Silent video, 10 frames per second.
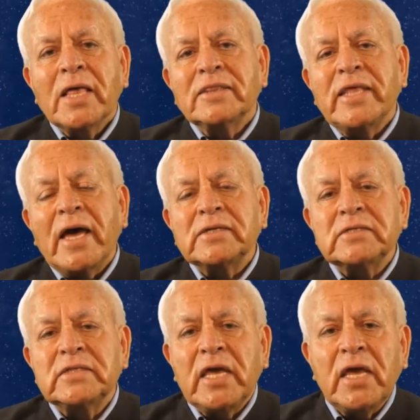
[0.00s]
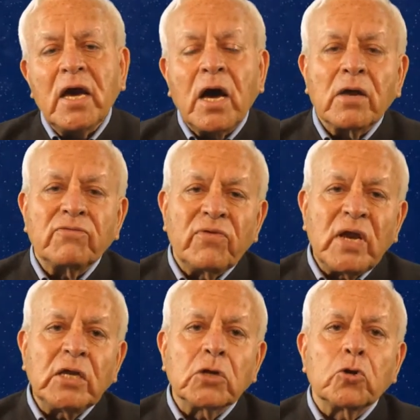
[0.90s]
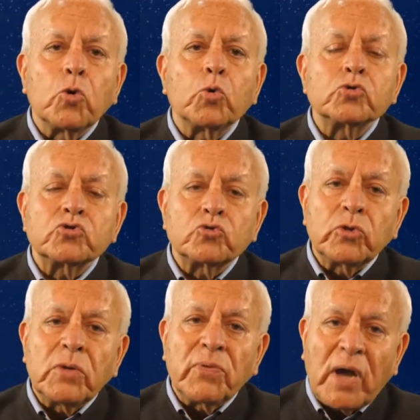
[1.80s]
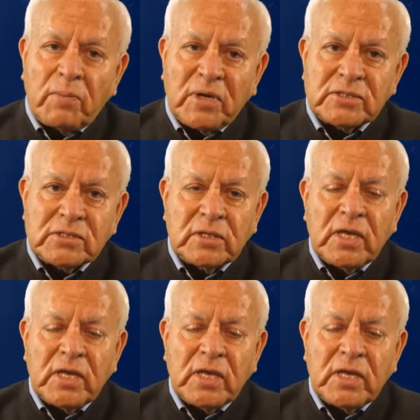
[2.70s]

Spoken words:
that they are very close to the Prime Minister.